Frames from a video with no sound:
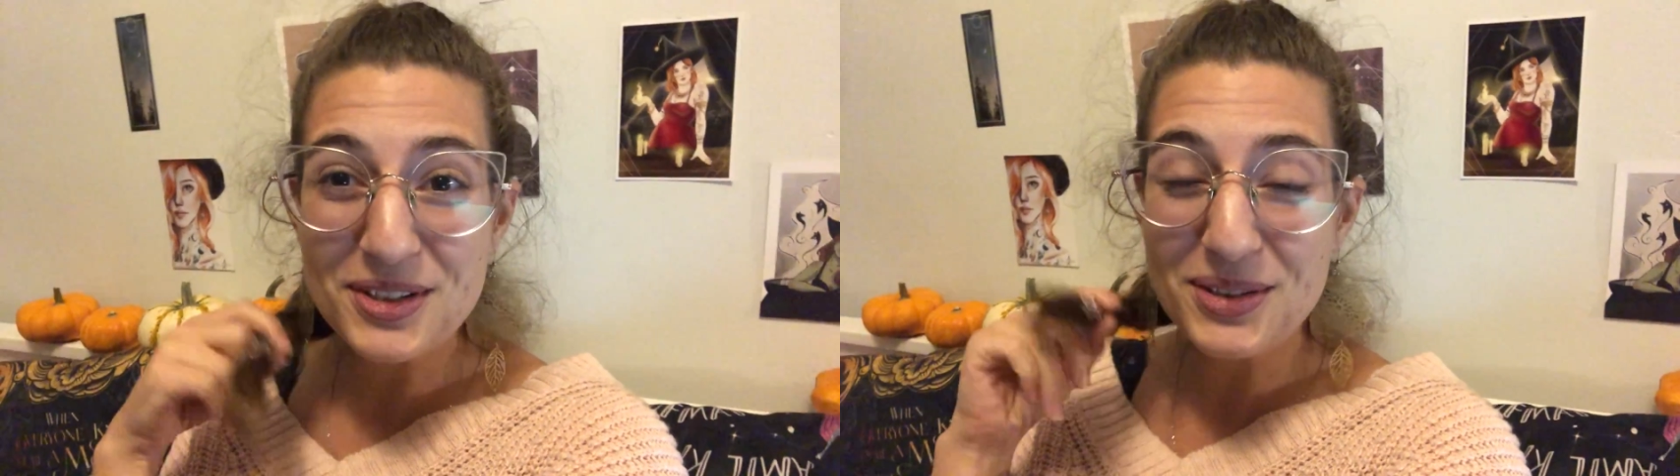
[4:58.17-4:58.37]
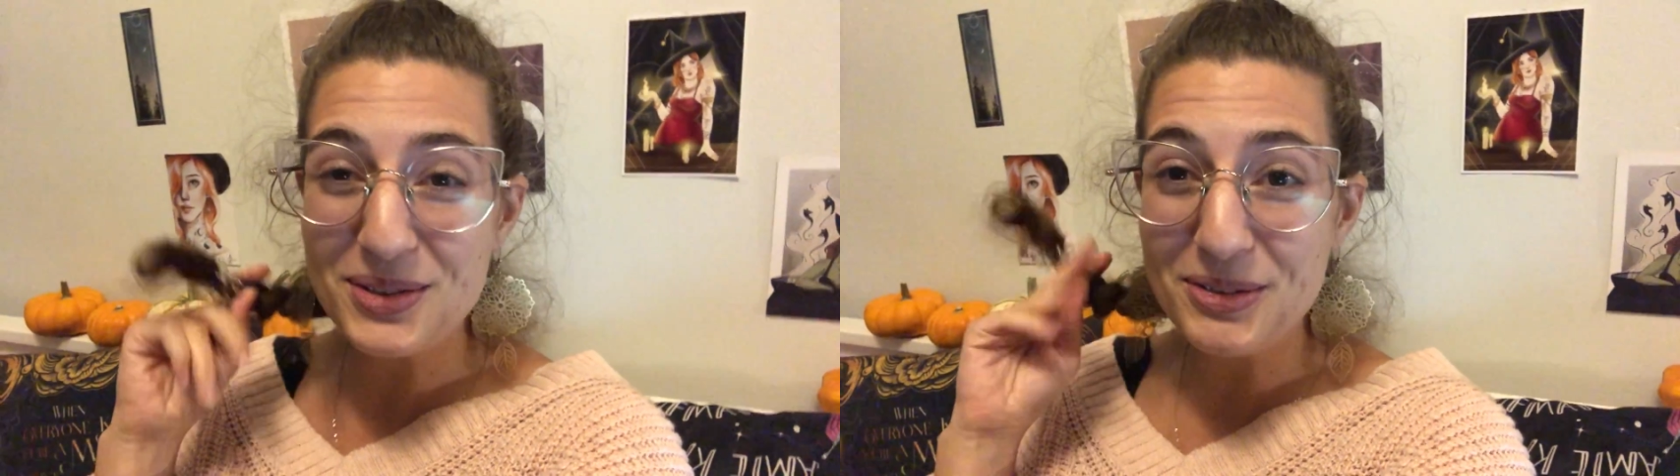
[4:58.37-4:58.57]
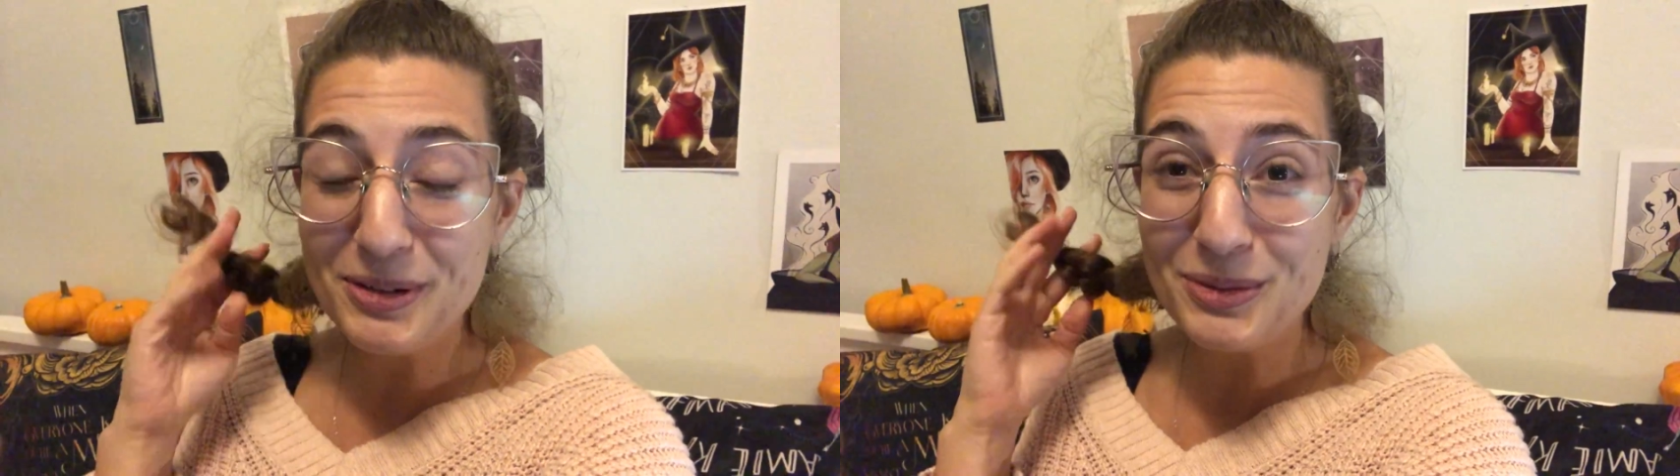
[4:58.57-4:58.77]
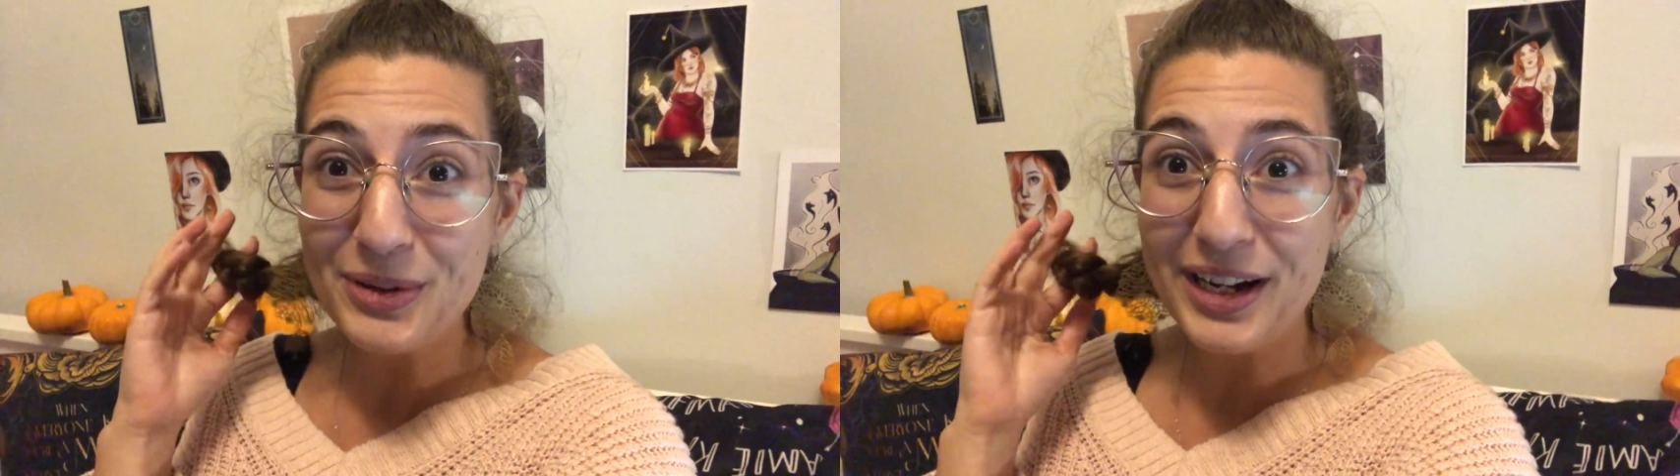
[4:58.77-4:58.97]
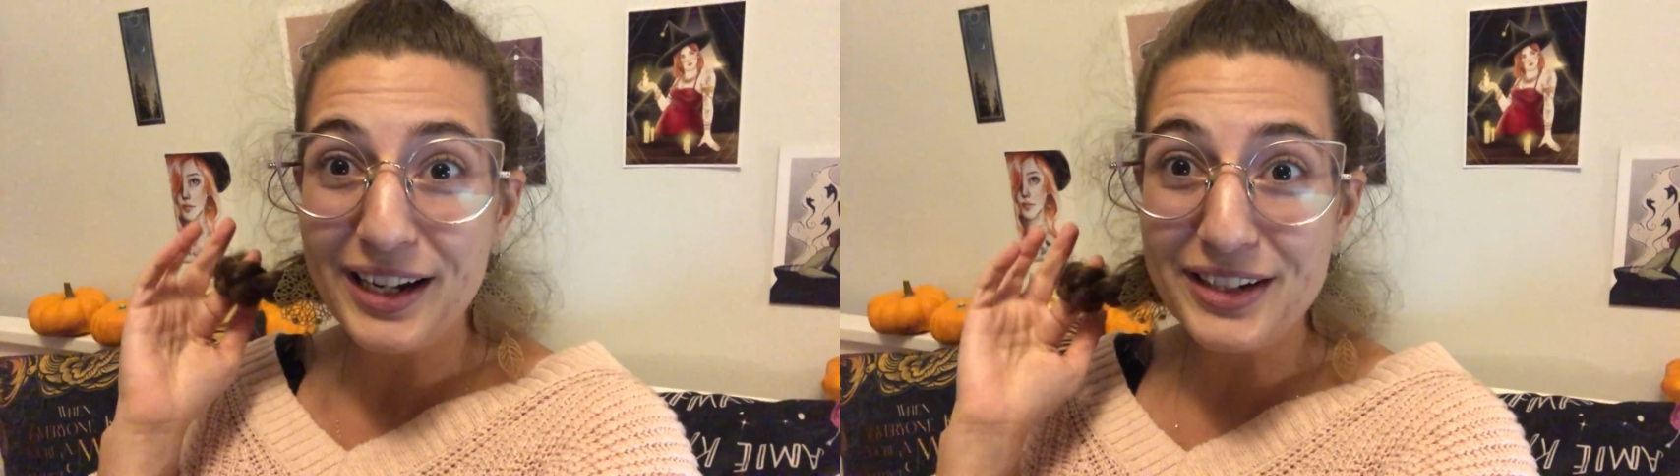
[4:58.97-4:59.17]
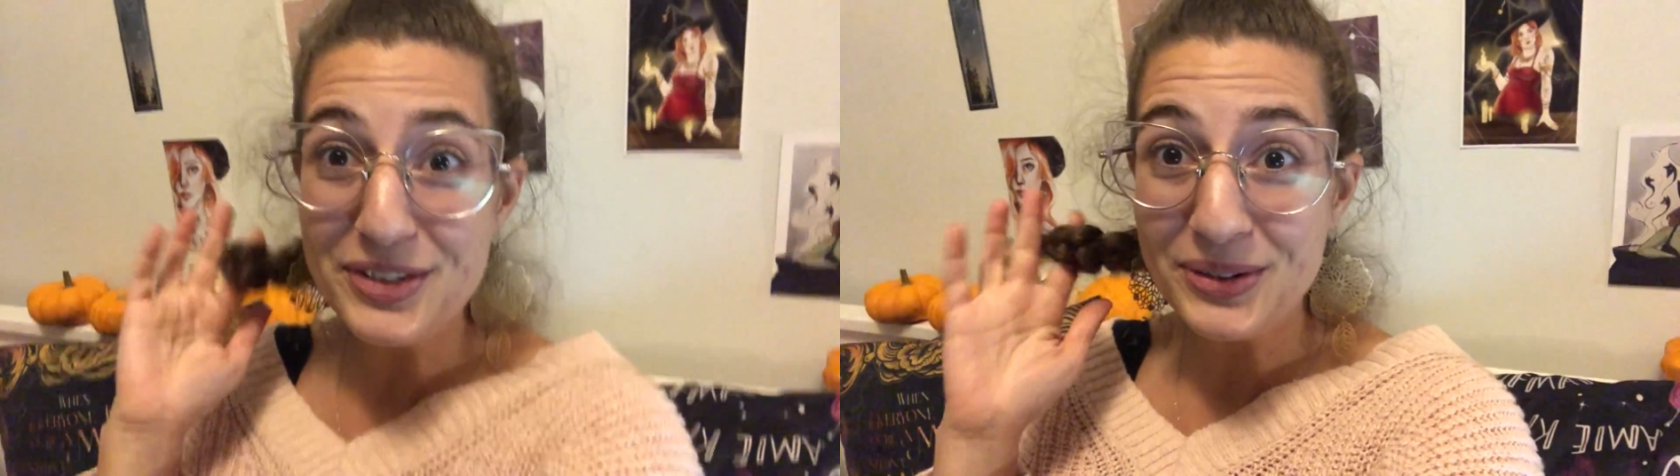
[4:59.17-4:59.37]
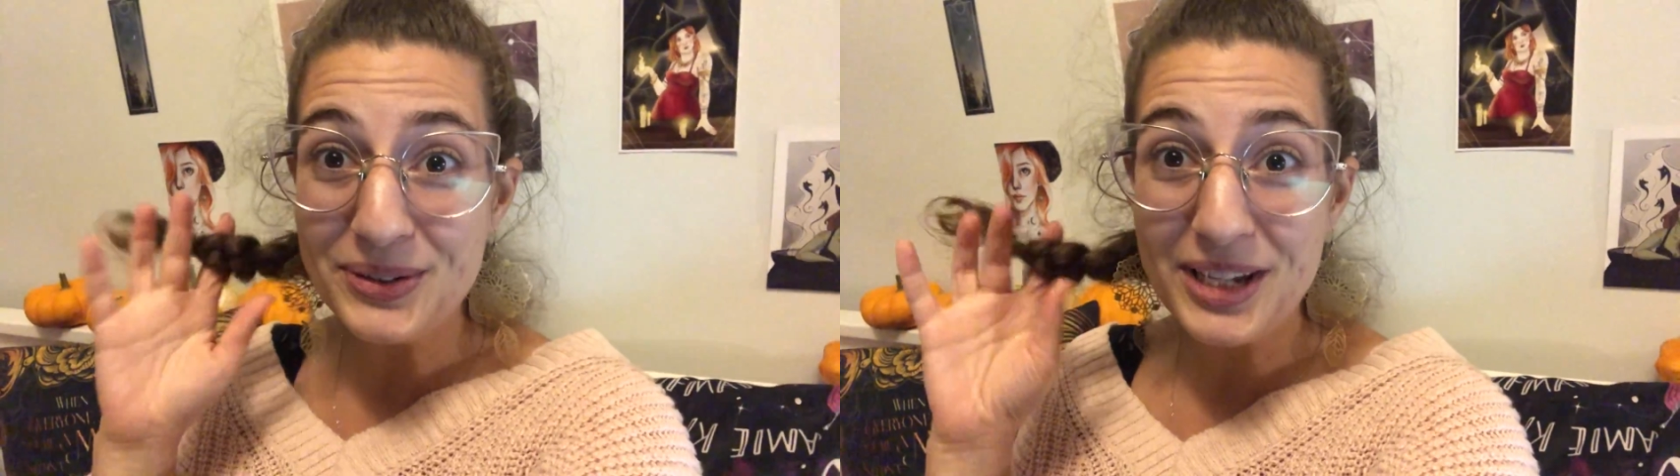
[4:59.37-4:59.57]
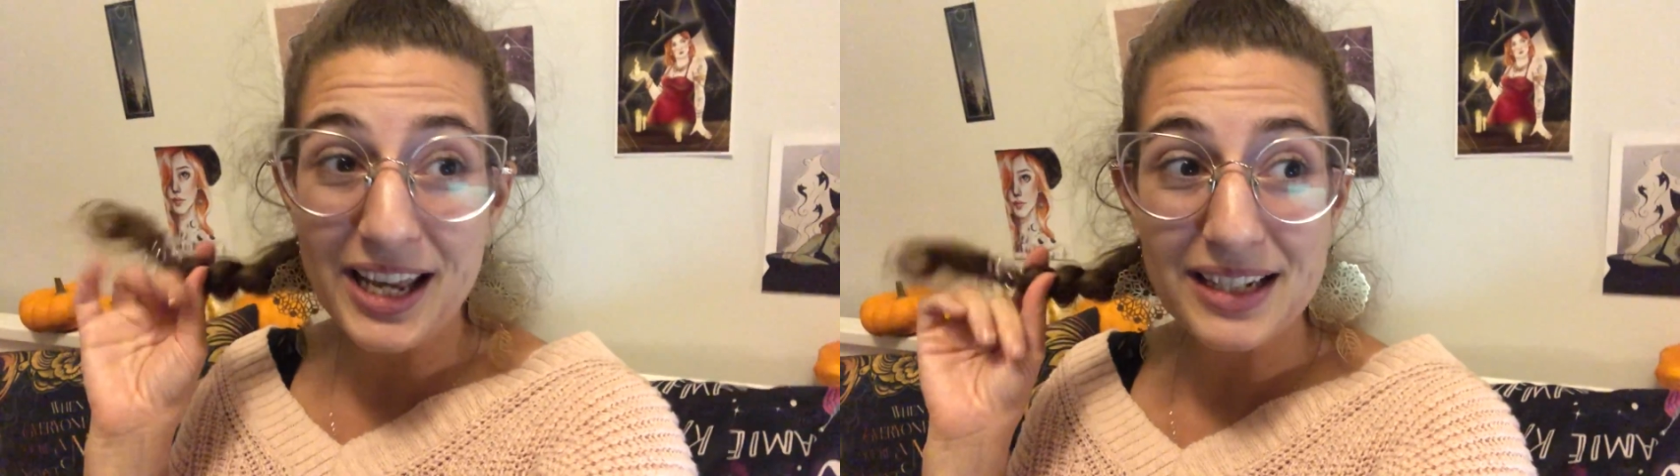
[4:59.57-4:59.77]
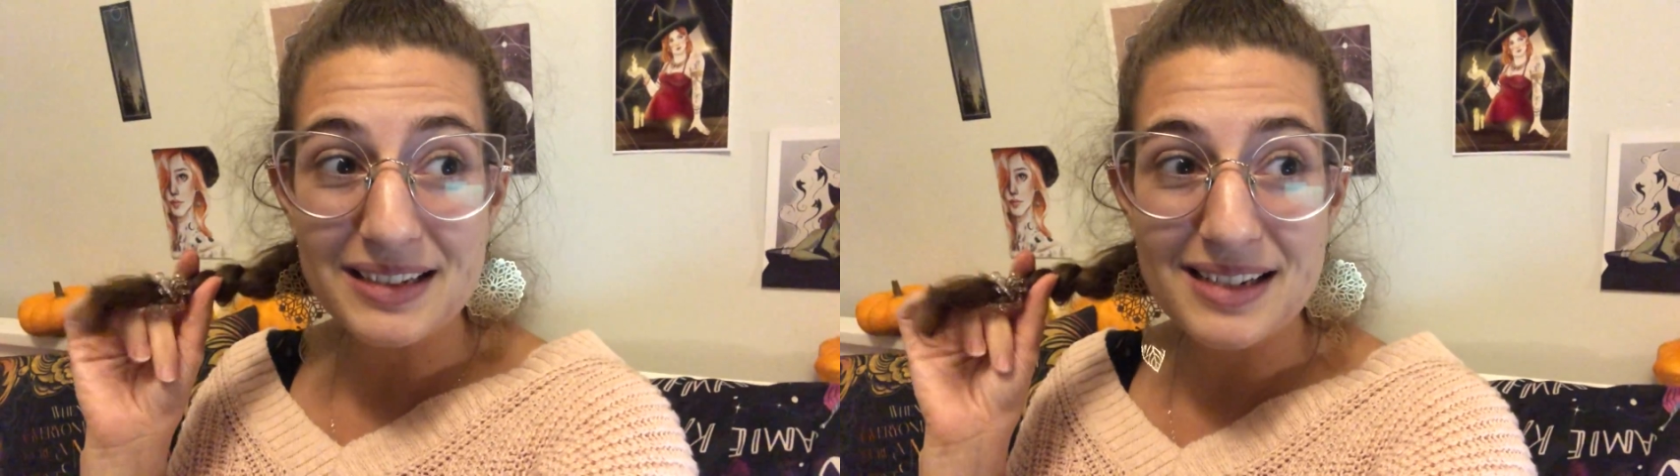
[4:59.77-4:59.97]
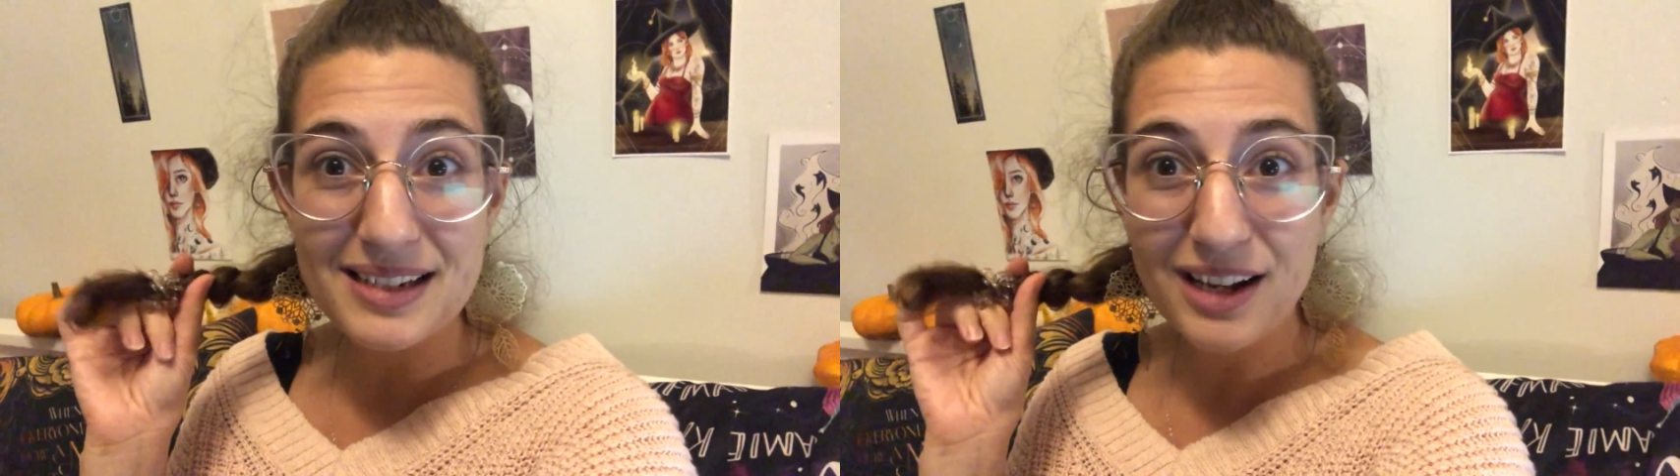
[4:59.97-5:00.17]
so I don't know
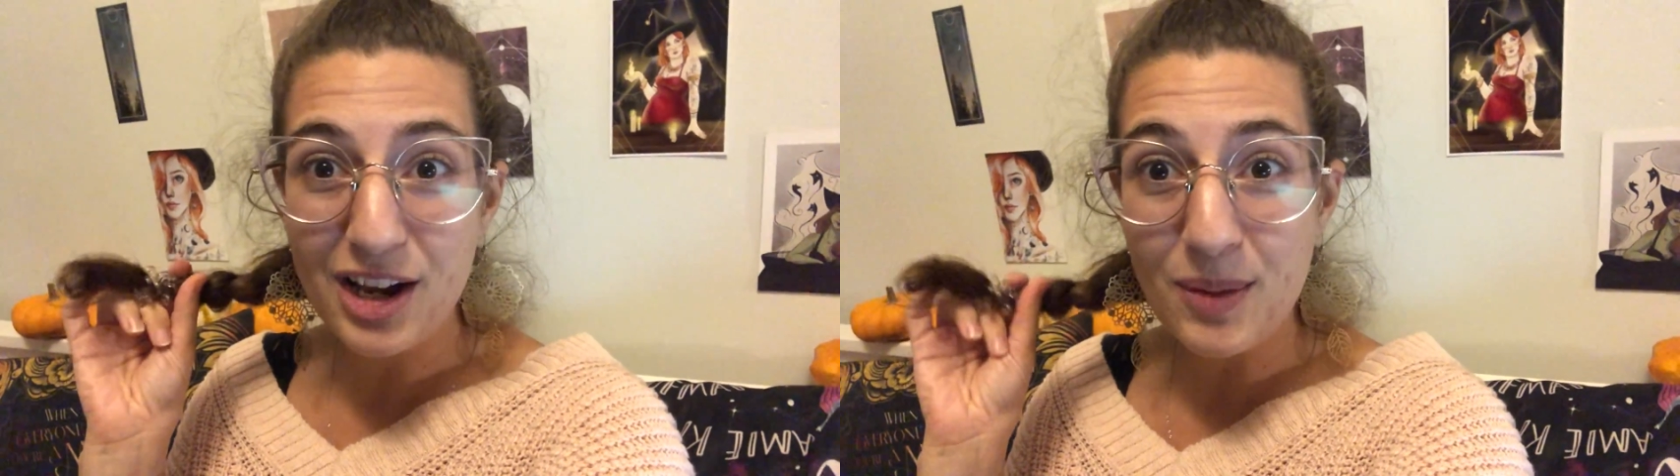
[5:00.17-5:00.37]
yet